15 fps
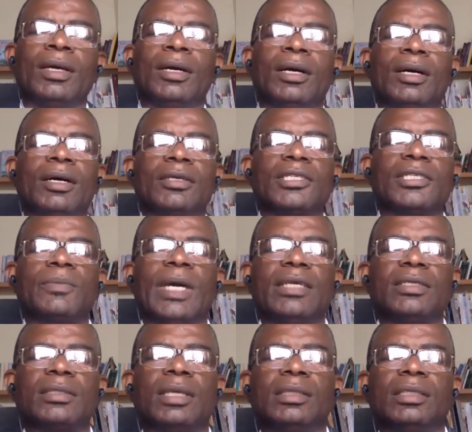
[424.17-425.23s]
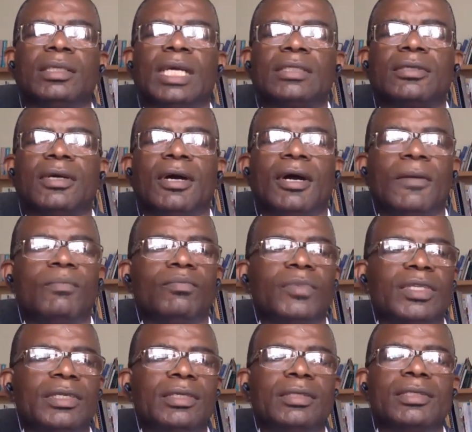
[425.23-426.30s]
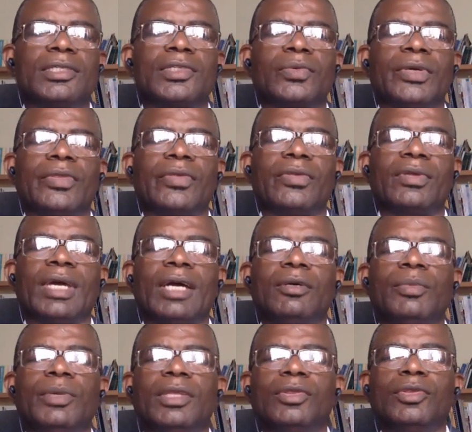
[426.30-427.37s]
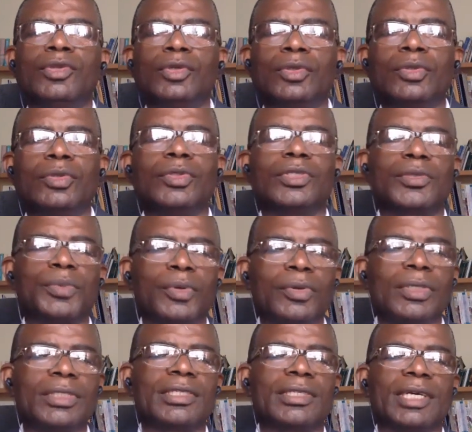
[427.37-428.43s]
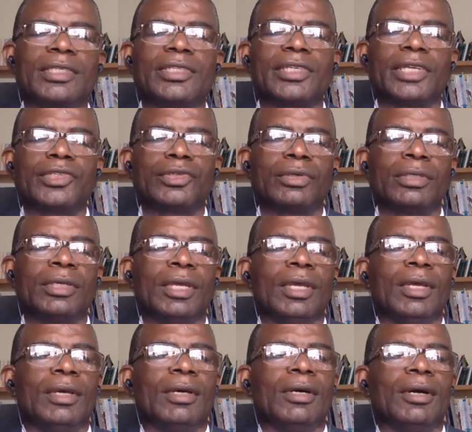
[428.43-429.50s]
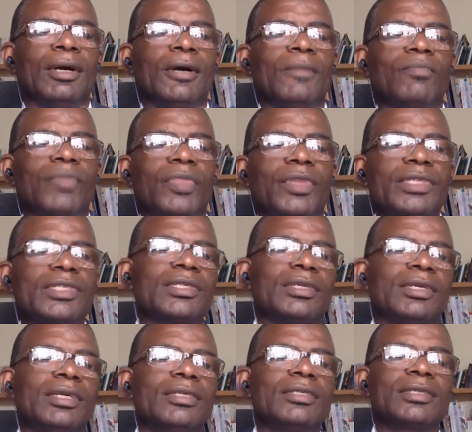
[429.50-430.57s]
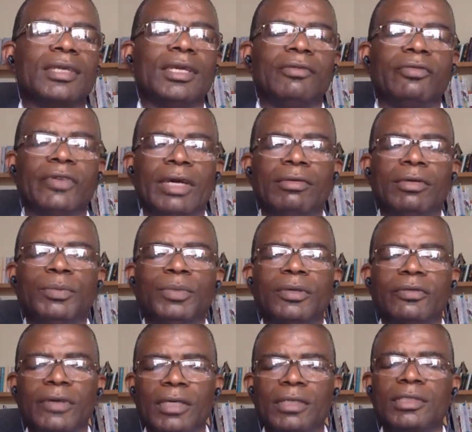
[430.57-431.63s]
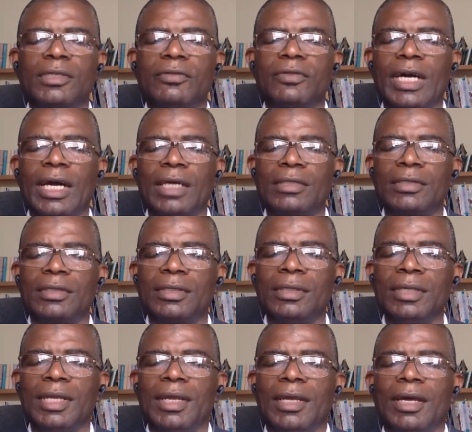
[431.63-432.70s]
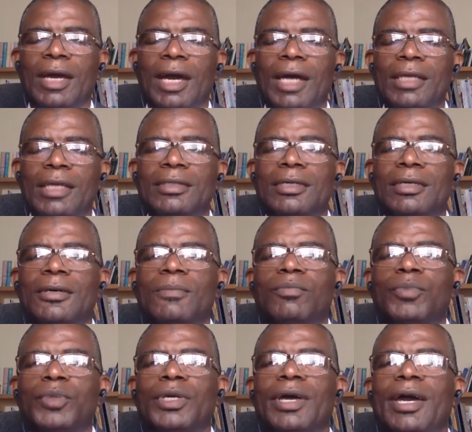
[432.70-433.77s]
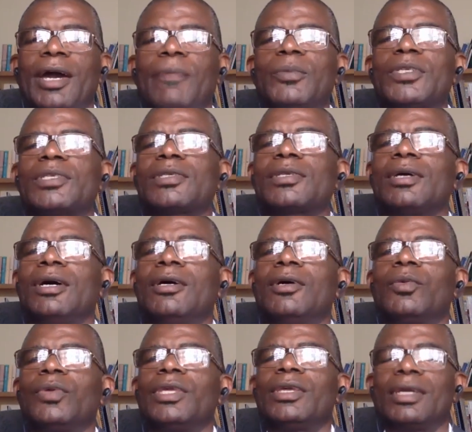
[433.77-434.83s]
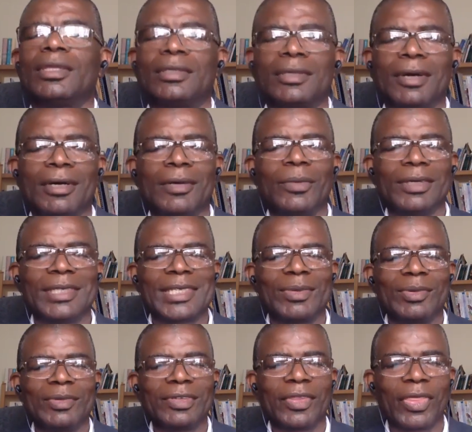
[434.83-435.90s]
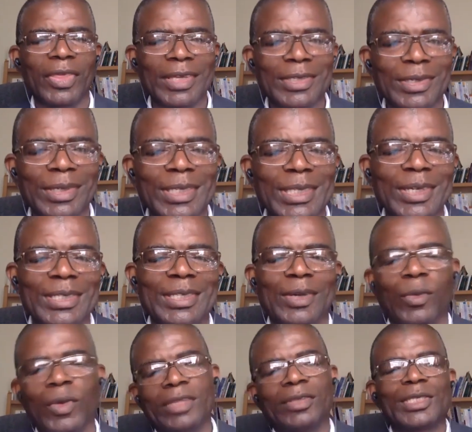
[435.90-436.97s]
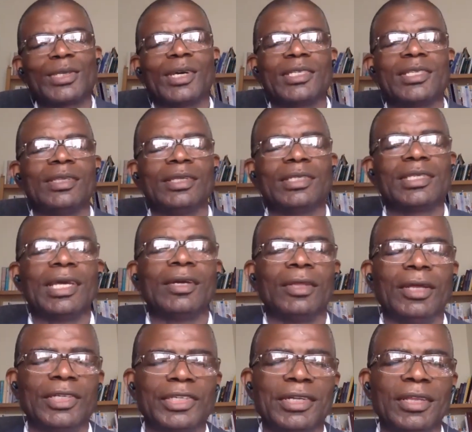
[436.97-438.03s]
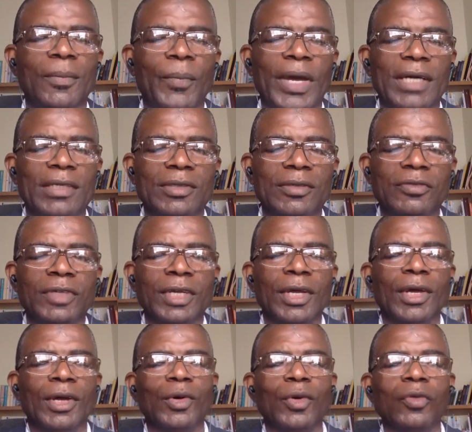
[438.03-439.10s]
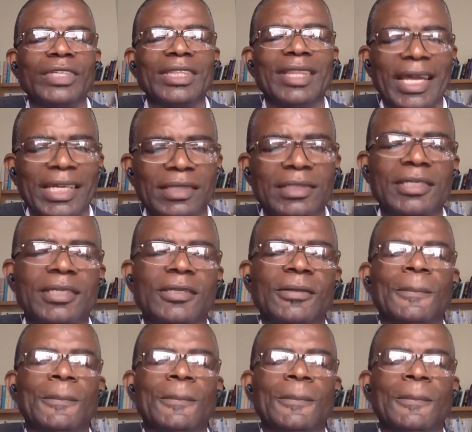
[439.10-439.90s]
Spicelander.com deals with Caribbean news, sports, etc. This is a very provocative article, and perhaps we can talk about some of the things we discussed there. We're discussing the psychological impact of COVID-19.